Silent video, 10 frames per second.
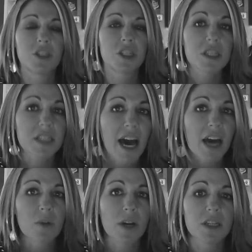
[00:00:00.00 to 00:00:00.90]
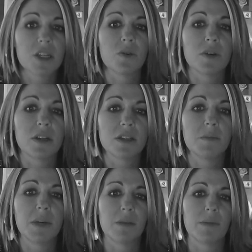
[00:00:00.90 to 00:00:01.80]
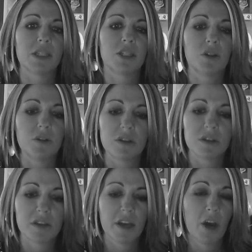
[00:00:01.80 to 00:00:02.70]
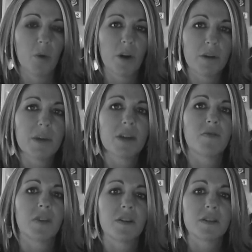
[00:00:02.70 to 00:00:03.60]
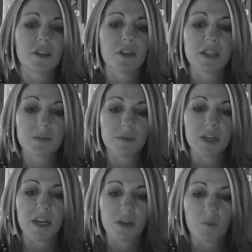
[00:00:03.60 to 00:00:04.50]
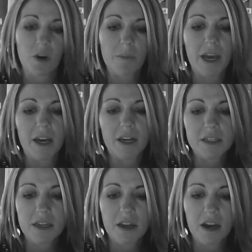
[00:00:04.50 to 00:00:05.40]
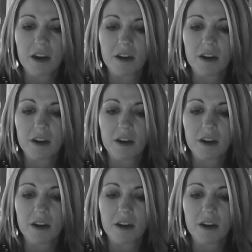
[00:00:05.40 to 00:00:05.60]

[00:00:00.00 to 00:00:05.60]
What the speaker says: just because I don't like to do it doesn't mean my students wouldn't benefit. So that's something I need to work past.